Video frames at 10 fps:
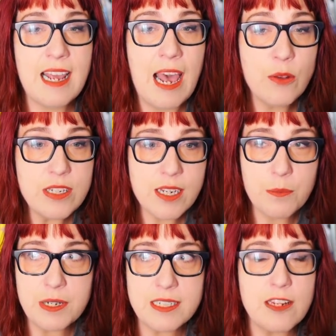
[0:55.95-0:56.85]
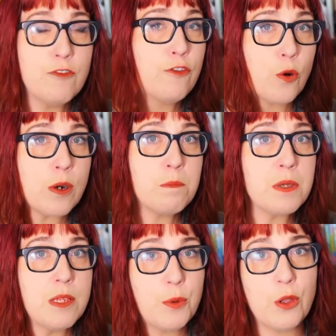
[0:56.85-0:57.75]
how these companies inform
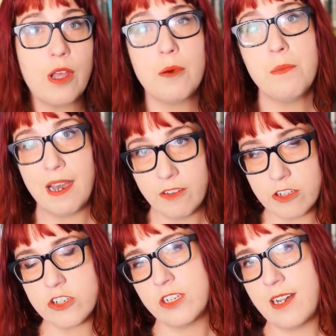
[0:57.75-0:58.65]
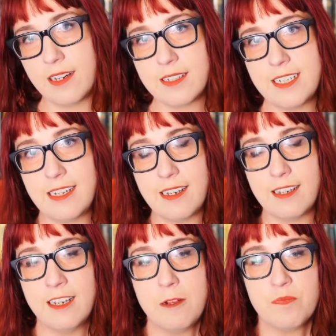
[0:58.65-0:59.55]
people about their genetic data.